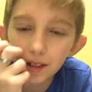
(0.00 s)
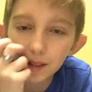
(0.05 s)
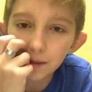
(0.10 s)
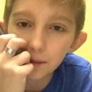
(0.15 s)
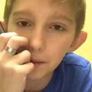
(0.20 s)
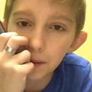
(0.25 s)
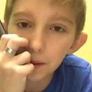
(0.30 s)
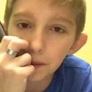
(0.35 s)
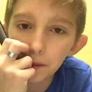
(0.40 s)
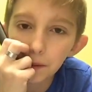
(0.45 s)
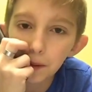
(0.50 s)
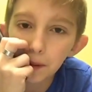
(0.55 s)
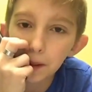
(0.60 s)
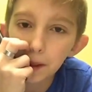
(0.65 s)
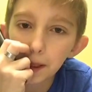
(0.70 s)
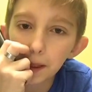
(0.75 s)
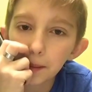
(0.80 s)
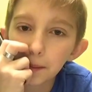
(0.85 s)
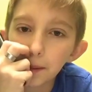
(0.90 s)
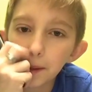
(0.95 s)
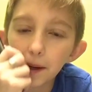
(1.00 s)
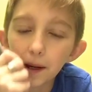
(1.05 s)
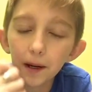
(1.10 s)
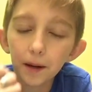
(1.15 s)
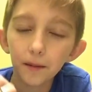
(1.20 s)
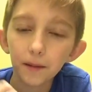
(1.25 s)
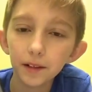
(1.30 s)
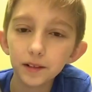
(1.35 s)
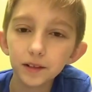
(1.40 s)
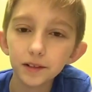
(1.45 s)
was the tip that I
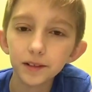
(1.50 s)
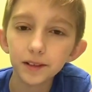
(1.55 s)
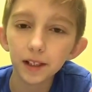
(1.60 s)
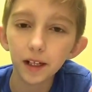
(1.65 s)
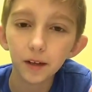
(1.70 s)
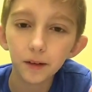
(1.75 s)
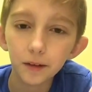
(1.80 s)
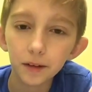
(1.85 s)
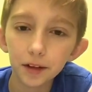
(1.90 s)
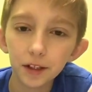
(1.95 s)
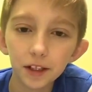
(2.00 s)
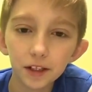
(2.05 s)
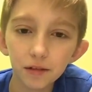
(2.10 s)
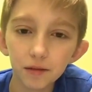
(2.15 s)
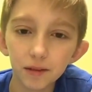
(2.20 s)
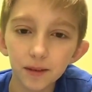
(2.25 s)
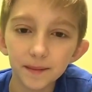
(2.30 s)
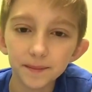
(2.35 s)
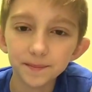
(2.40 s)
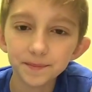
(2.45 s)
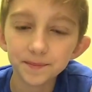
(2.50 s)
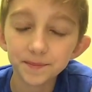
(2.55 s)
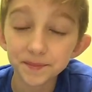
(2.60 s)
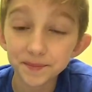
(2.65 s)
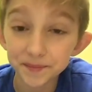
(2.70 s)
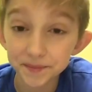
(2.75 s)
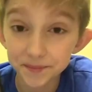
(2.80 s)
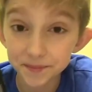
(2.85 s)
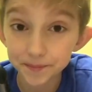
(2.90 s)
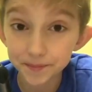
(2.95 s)
originally got with this one,
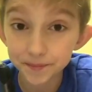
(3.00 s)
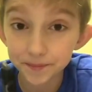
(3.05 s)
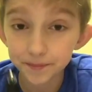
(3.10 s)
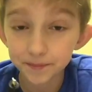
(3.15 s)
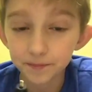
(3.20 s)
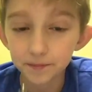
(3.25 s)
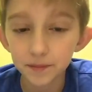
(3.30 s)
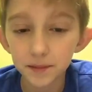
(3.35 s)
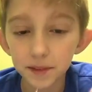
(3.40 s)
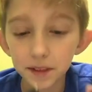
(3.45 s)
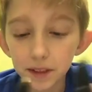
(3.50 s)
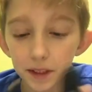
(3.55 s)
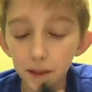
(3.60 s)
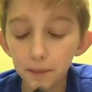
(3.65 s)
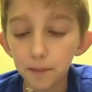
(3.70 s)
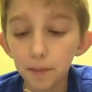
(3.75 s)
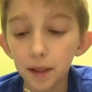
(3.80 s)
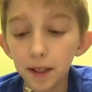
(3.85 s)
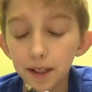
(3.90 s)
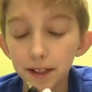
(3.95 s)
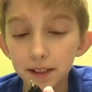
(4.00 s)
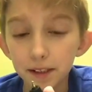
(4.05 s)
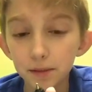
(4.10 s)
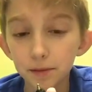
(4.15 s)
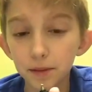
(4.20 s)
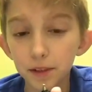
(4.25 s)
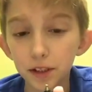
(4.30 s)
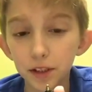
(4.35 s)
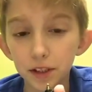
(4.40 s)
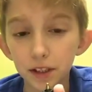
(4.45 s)
but I
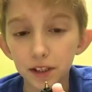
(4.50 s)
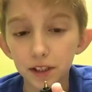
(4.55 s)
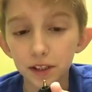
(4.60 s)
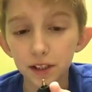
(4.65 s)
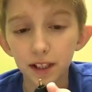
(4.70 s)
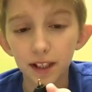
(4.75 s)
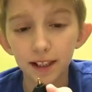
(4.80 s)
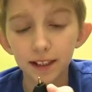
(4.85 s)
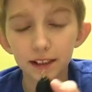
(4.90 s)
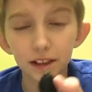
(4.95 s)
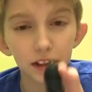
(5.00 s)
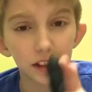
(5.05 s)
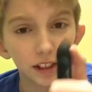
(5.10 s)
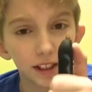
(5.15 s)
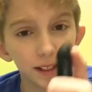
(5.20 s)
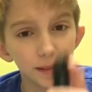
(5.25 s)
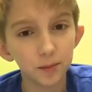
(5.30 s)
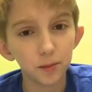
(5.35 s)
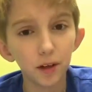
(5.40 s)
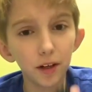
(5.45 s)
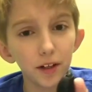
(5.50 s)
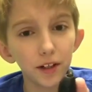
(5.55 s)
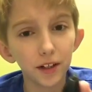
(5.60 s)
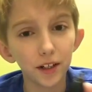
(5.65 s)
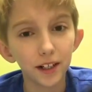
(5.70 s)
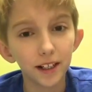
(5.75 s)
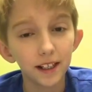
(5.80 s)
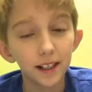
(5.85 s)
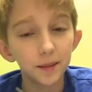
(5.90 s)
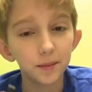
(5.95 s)
switched it so I can just keep one
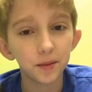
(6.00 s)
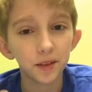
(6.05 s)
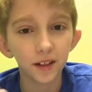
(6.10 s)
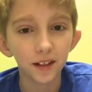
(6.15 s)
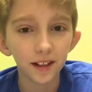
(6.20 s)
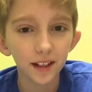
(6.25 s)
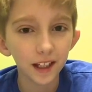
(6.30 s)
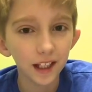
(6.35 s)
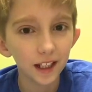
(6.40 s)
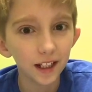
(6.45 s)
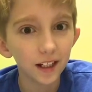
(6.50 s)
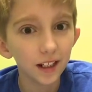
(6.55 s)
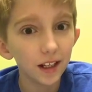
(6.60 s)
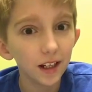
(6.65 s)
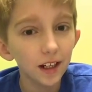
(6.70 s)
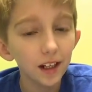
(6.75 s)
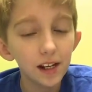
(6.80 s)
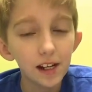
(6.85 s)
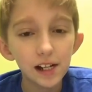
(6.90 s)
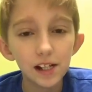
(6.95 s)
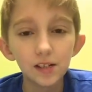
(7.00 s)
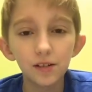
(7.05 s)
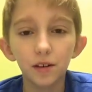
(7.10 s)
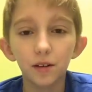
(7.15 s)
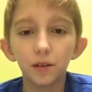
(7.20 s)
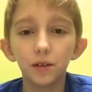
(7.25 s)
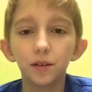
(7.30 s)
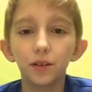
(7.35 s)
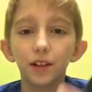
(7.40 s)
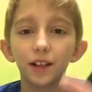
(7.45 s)
dirty and keep one clean. So
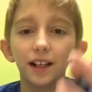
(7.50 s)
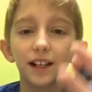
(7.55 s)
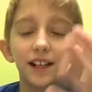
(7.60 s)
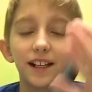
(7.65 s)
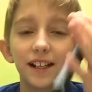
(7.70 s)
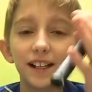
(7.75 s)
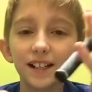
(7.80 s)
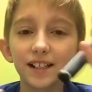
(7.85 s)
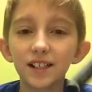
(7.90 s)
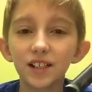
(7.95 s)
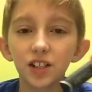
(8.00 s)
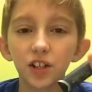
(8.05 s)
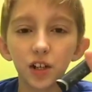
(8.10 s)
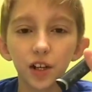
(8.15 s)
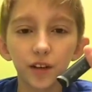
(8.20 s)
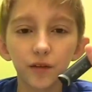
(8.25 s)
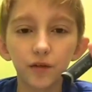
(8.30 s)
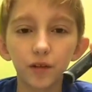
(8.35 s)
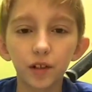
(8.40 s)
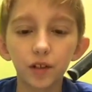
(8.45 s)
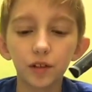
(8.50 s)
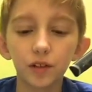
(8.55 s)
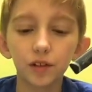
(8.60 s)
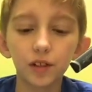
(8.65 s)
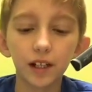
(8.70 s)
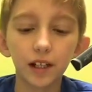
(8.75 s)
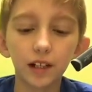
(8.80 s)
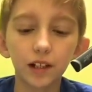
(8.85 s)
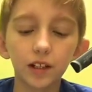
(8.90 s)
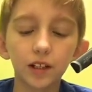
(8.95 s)
I'm doing like Instagram photos.
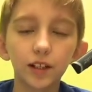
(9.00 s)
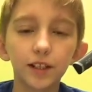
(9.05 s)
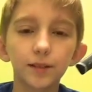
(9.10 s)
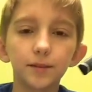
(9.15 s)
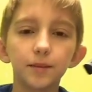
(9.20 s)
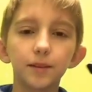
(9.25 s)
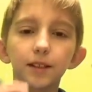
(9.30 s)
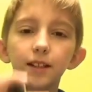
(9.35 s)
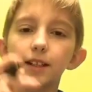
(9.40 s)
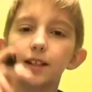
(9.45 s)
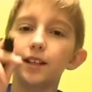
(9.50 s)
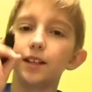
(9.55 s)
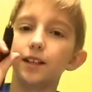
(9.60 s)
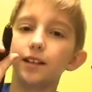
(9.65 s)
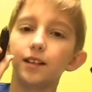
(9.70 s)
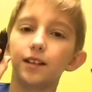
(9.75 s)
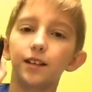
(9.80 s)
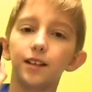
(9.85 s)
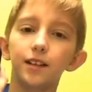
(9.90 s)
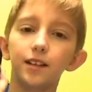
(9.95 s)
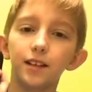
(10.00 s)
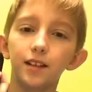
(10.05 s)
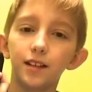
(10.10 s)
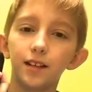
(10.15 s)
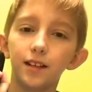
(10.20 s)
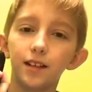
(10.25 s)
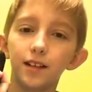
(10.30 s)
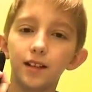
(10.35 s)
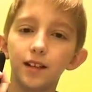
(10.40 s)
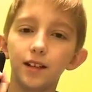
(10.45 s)
I can just be like,
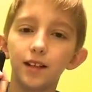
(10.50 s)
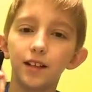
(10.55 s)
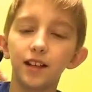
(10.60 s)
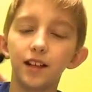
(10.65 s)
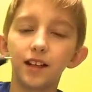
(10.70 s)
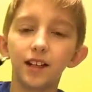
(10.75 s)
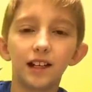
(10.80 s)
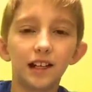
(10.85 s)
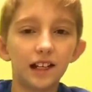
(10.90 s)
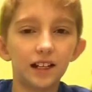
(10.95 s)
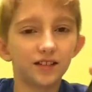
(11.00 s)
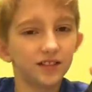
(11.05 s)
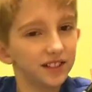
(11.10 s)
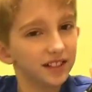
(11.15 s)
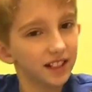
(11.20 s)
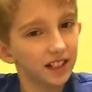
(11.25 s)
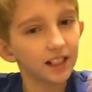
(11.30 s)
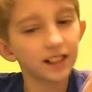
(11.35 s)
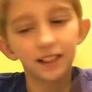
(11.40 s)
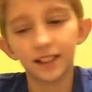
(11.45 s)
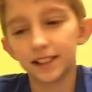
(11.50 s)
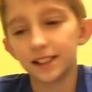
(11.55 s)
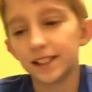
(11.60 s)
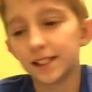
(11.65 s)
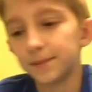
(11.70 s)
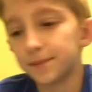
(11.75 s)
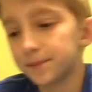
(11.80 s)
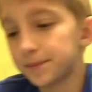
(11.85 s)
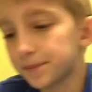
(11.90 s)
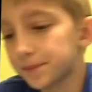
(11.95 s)
and have like a clean
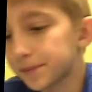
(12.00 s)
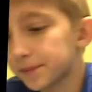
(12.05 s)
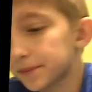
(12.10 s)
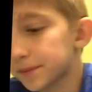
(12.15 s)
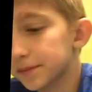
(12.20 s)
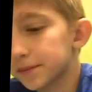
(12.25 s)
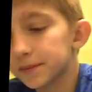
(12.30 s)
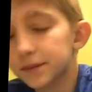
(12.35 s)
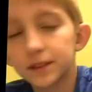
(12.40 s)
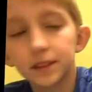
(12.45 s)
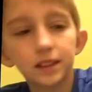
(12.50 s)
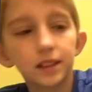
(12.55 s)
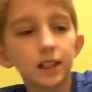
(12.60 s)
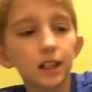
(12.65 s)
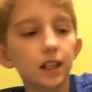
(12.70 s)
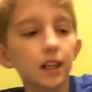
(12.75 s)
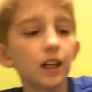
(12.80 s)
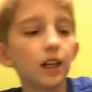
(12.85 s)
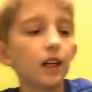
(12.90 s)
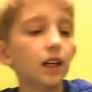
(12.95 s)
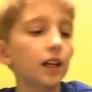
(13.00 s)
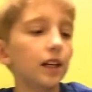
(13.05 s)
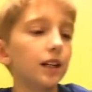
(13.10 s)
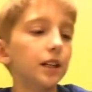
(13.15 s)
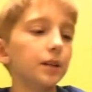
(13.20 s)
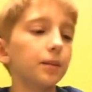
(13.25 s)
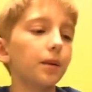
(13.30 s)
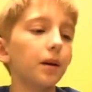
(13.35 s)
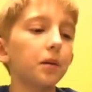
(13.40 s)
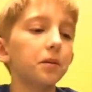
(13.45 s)
tip. And
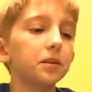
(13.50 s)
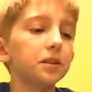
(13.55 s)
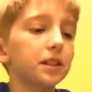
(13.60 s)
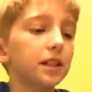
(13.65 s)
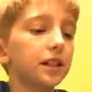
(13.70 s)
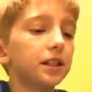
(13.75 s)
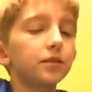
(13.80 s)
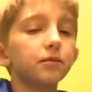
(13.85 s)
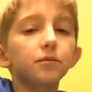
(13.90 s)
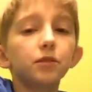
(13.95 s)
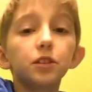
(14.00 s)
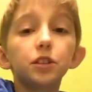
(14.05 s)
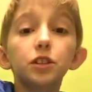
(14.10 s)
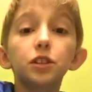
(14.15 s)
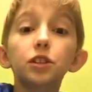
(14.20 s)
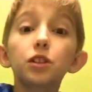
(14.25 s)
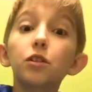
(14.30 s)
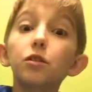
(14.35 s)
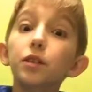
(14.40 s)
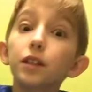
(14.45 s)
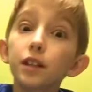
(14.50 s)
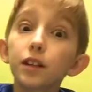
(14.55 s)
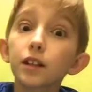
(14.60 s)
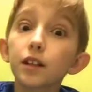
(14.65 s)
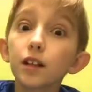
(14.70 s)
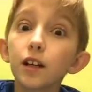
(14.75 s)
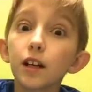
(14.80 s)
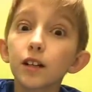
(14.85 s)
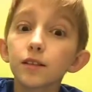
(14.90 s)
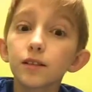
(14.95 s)
you're probably saying, well, just go with
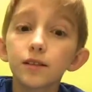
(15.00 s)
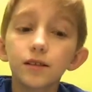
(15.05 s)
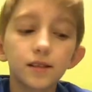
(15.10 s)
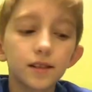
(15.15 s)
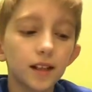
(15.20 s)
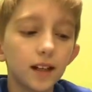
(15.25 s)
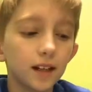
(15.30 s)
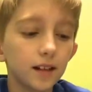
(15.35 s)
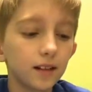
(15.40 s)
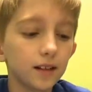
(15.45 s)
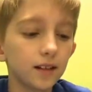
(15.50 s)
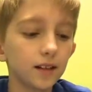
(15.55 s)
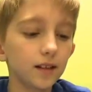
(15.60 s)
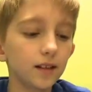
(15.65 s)
the nozzle set.